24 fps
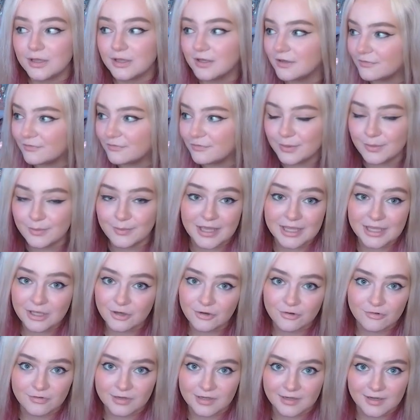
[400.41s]
I've been making
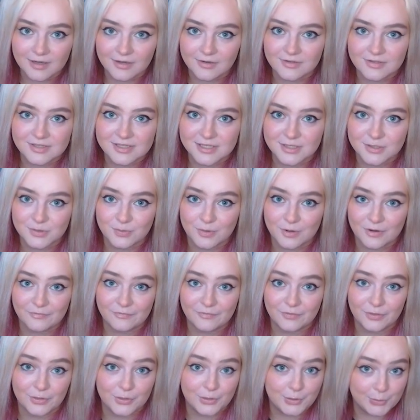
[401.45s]
greenhouses with
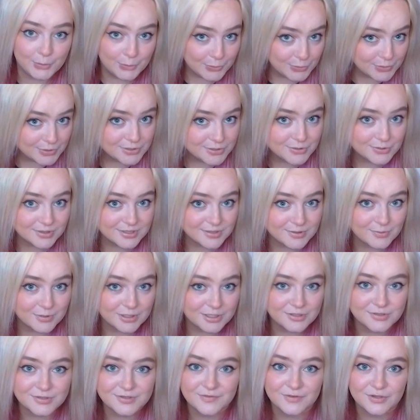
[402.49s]
those doors and
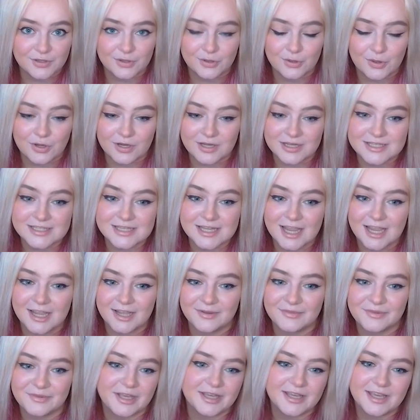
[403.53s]
windows for the longest
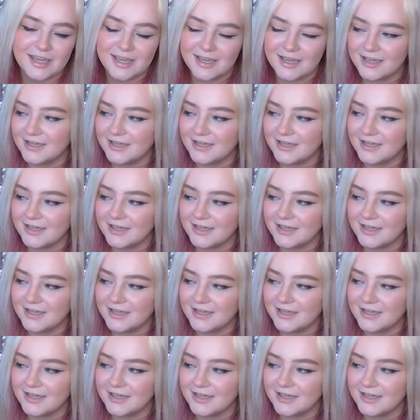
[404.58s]
time, like